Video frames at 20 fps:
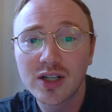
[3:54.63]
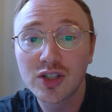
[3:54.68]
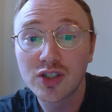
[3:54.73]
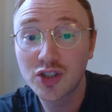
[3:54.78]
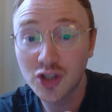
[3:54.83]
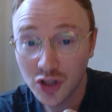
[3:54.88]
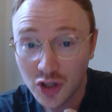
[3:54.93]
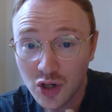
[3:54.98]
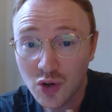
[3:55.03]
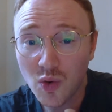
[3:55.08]

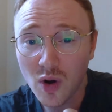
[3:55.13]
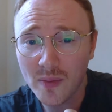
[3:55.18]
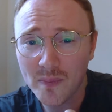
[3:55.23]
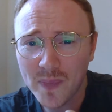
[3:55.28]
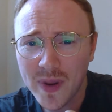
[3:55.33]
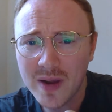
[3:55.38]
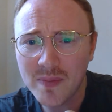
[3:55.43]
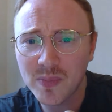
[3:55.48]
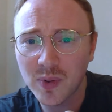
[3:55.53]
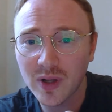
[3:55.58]
Do you want
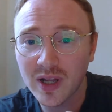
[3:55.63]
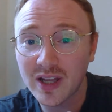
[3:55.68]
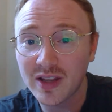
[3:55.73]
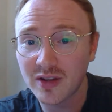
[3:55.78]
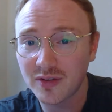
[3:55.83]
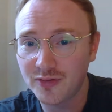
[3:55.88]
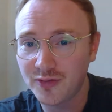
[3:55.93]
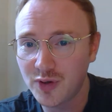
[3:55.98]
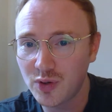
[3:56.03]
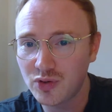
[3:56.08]
people in
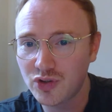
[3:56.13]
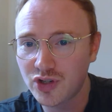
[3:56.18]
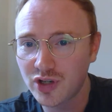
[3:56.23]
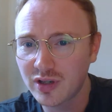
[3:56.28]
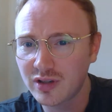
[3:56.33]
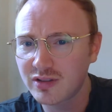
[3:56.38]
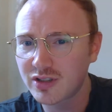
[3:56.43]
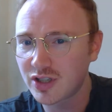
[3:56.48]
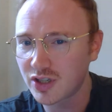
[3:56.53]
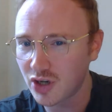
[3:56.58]
the
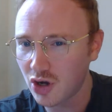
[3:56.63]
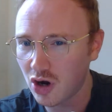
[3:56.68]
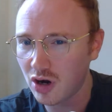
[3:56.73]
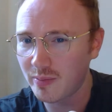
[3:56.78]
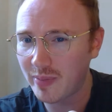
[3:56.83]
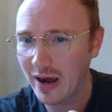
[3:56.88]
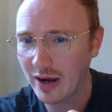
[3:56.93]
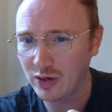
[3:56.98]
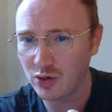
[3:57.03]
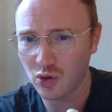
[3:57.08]
future to know
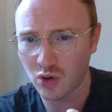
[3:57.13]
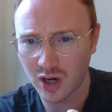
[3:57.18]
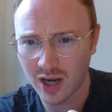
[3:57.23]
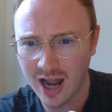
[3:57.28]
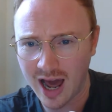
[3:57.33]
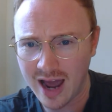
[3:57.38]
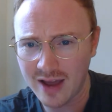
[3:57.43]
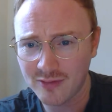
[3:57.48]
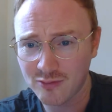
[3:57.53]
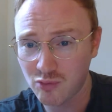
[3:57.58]
about your
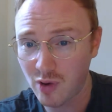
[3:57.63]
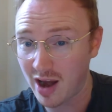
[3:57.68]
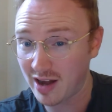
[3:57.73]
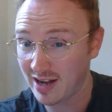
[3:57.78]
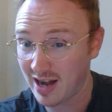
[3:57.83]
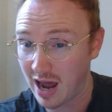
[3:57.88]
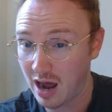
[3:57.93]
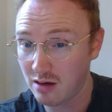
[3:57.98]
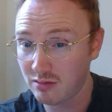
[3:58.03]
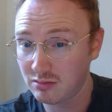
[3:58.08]
life right
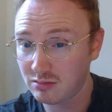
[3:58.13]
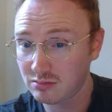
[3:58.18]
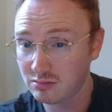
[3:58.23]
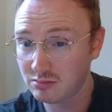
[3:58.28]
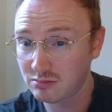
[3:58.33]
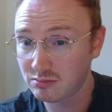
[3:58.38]
now?